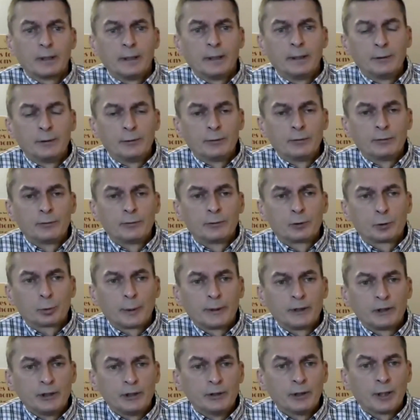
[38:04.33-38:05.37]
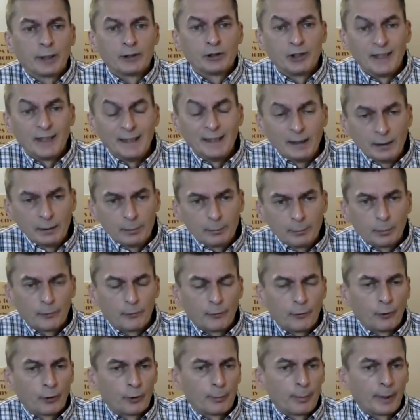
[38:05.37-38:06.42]
in 2019
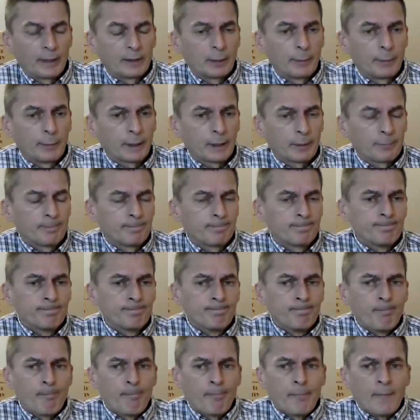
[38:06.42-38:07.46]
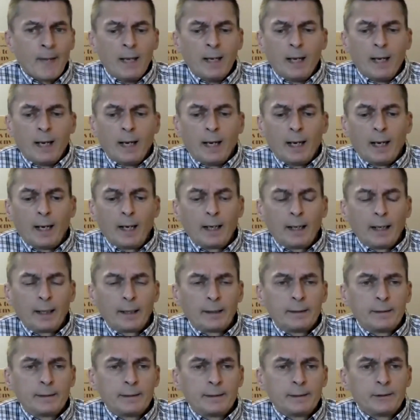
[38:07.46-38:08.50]
before the pandemic.
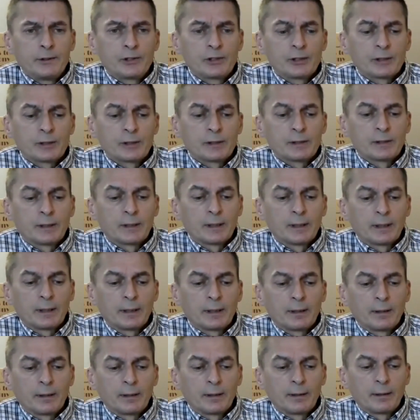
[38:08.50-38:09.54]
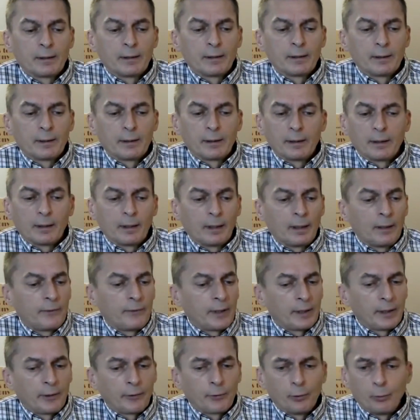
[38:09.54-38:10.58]
And
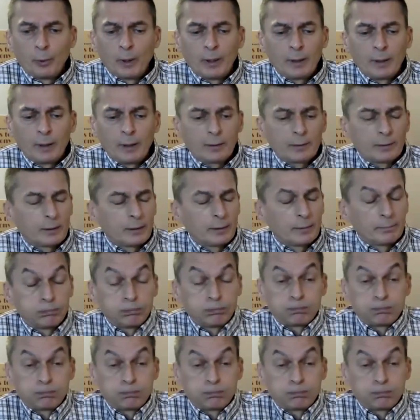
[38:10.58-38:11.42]
then I thought, well,